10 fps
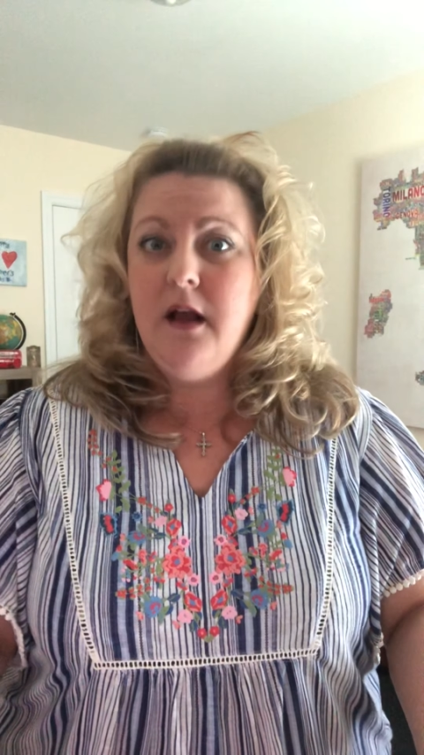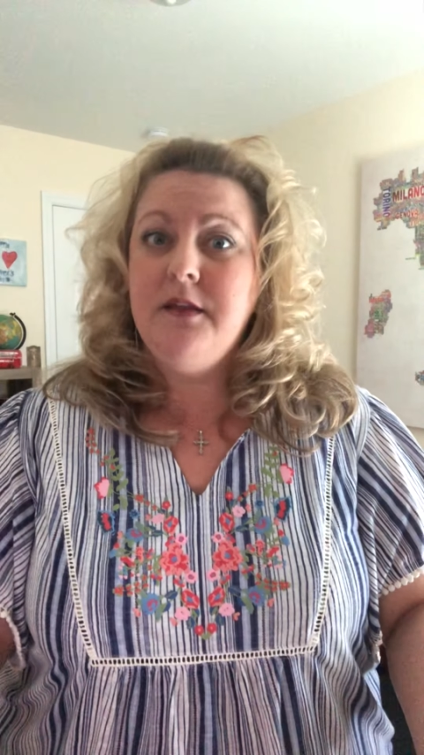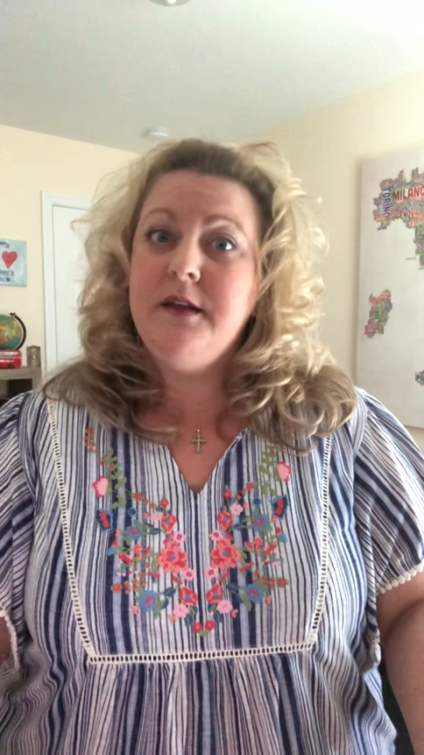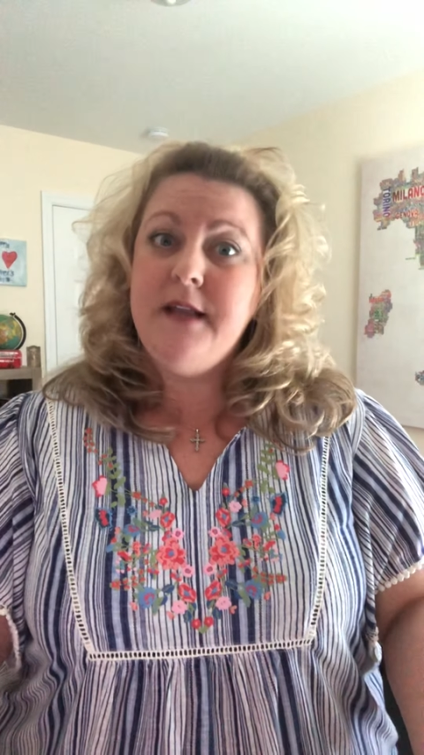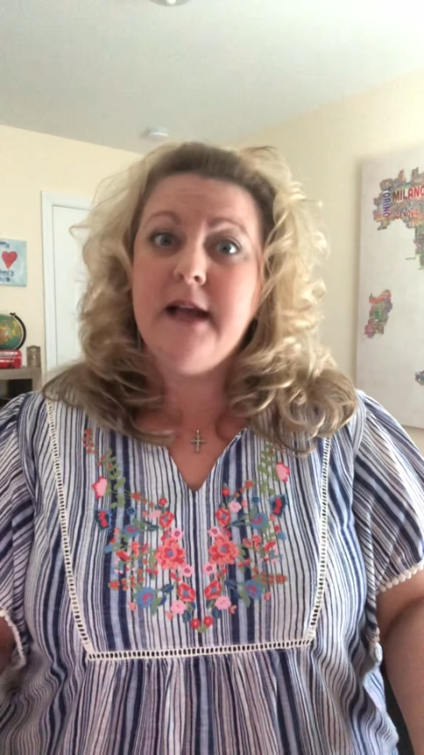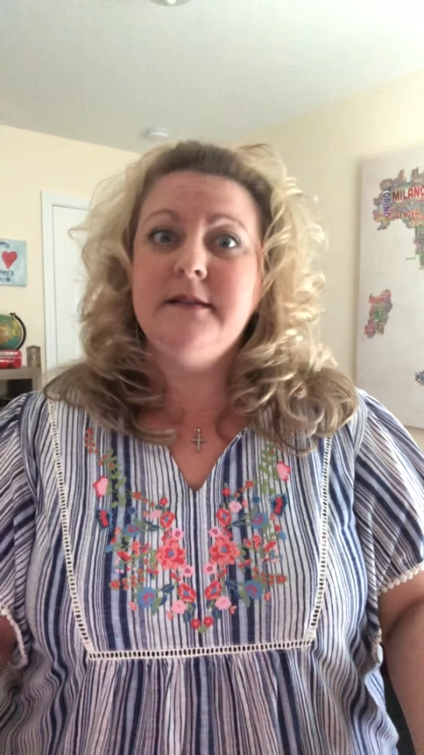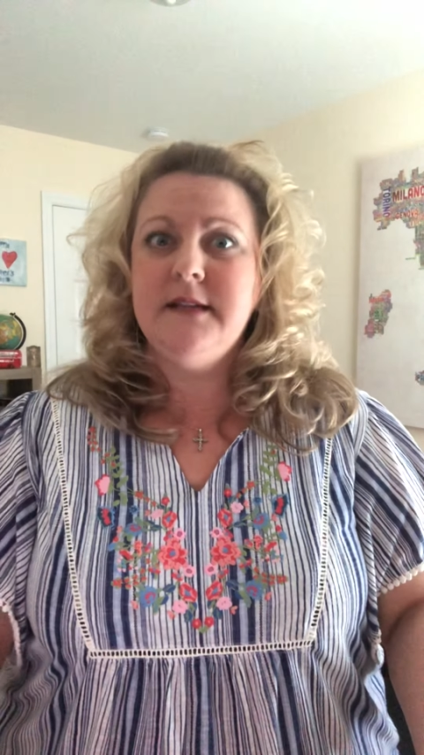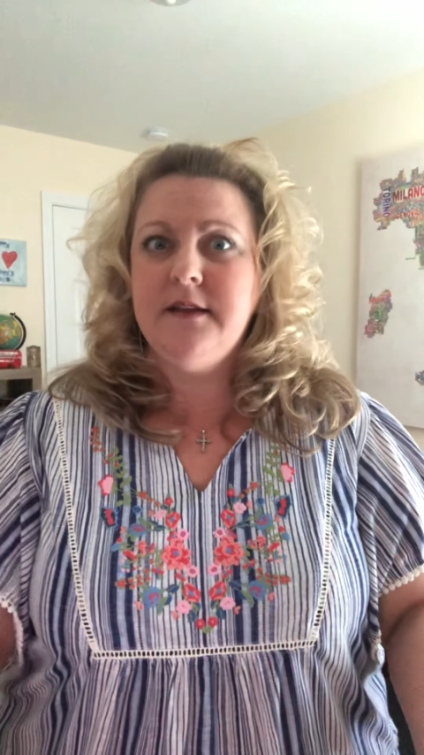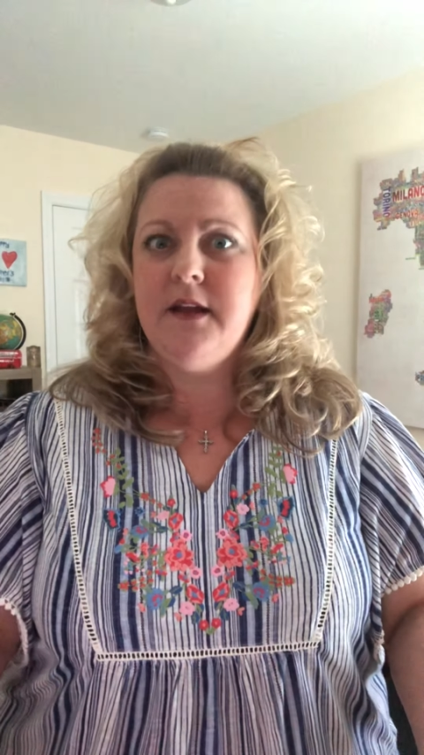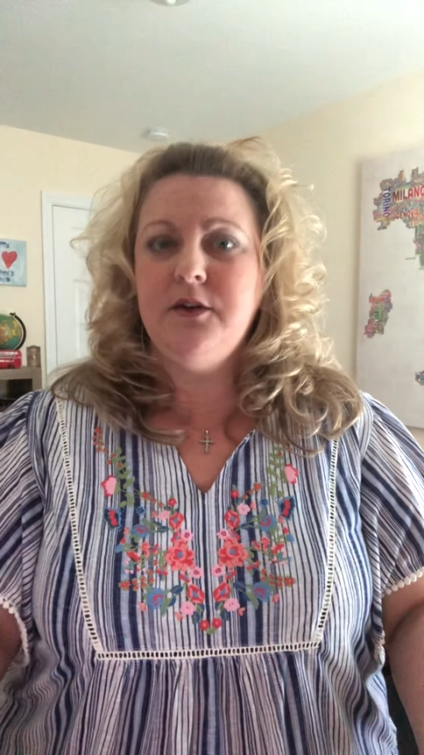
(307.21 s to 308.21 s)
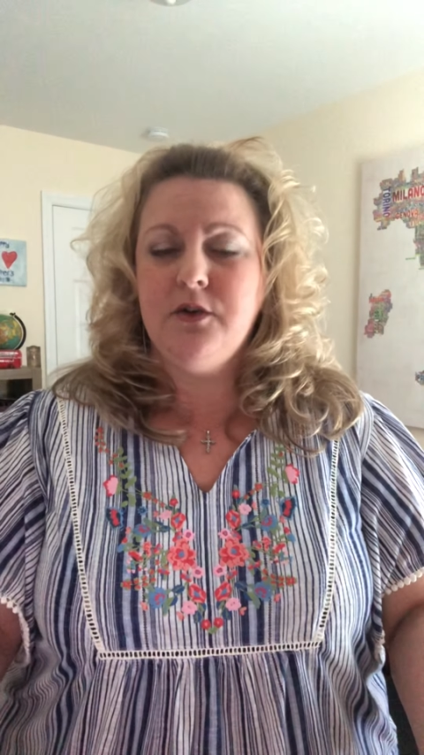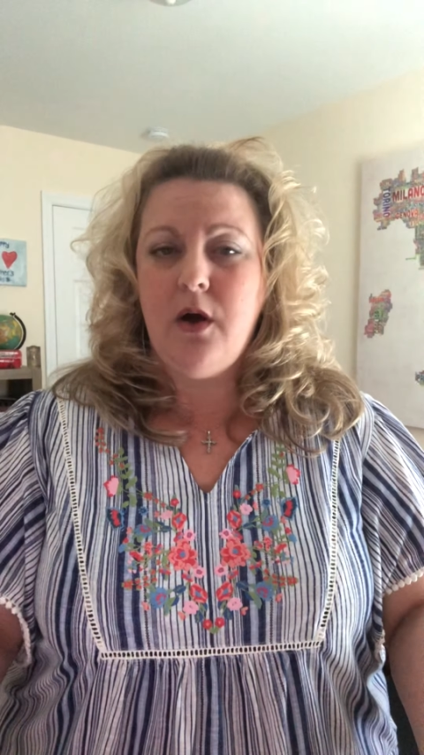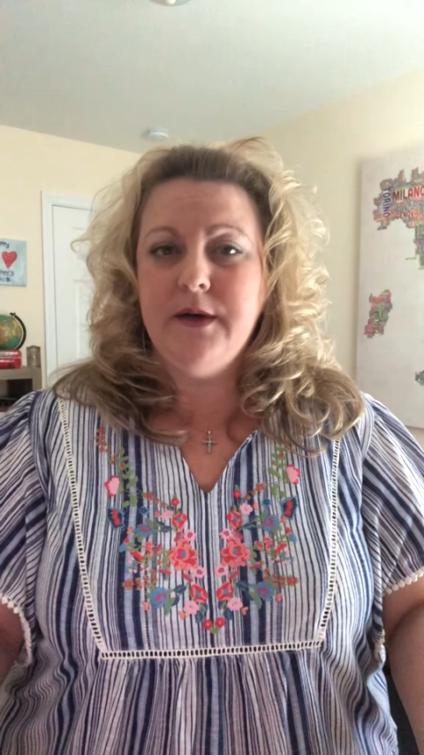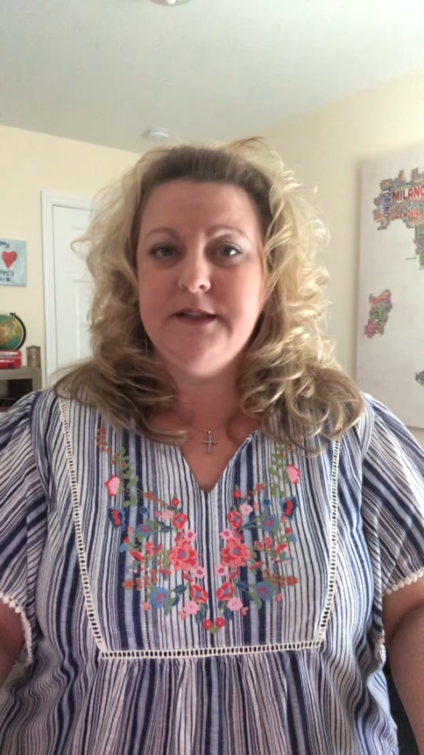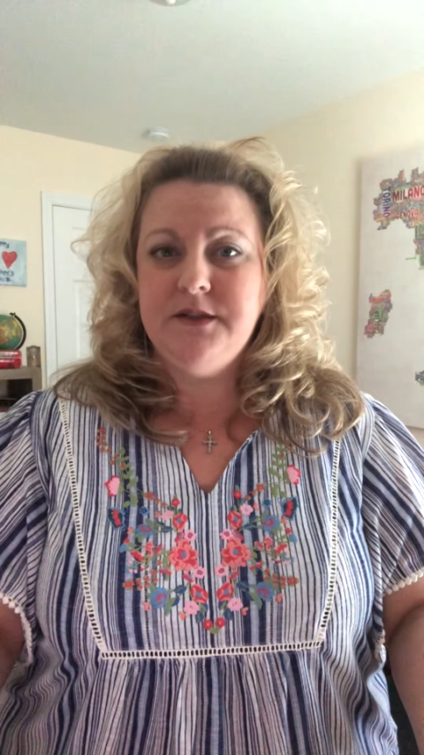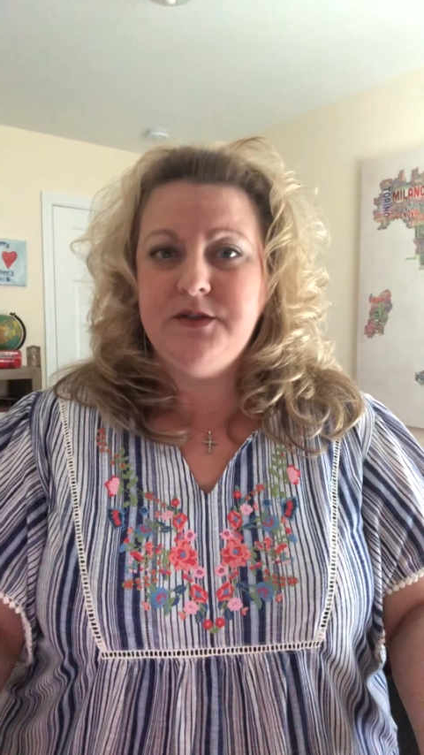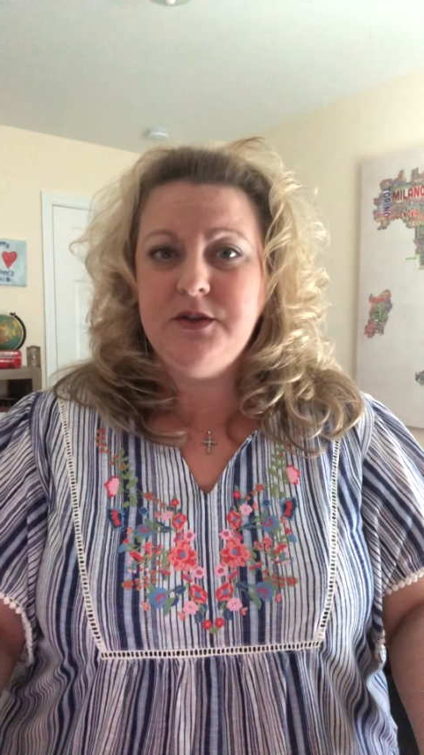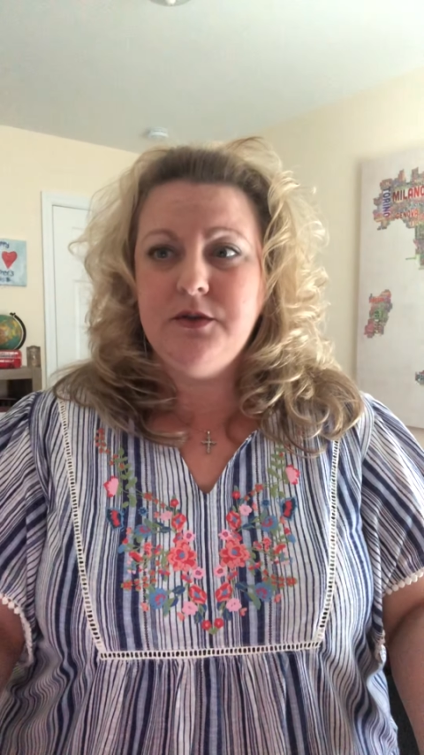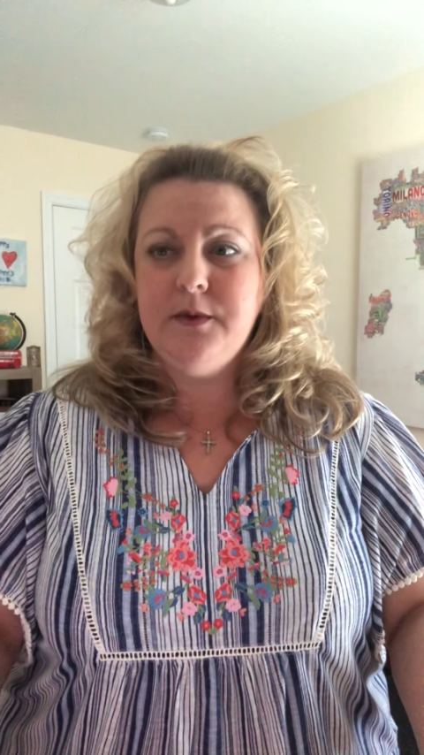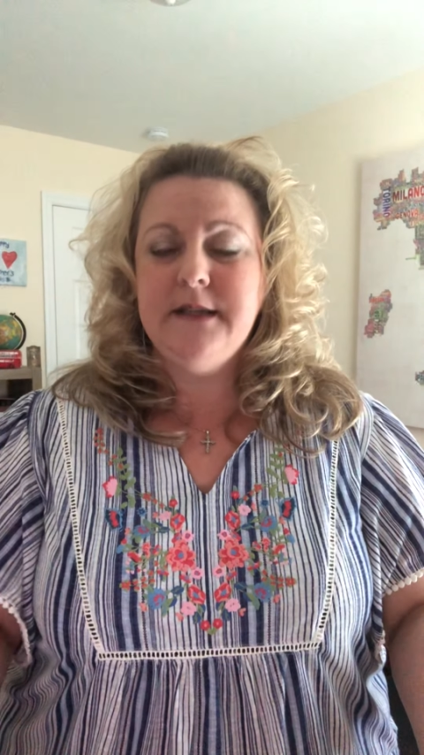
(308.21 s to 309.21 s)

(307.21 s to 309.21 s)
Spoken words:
The next thing that you're going to do